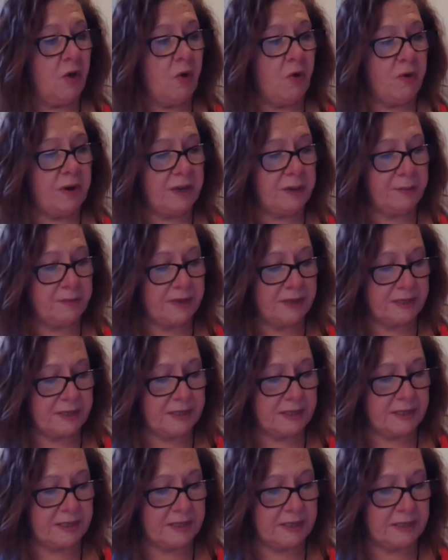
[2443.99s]

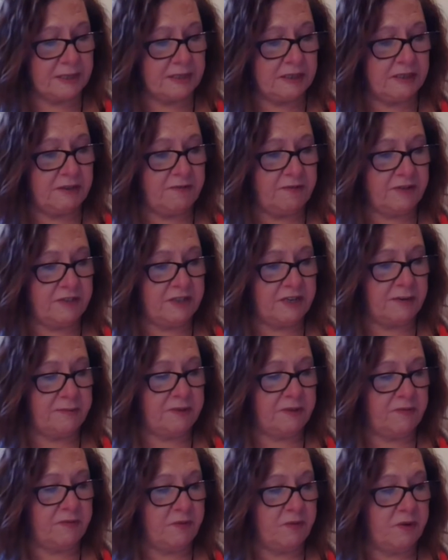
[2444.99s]
ointments, different types
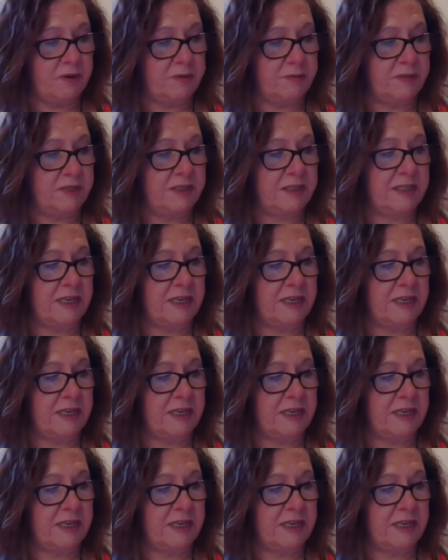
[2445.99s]
of ointments,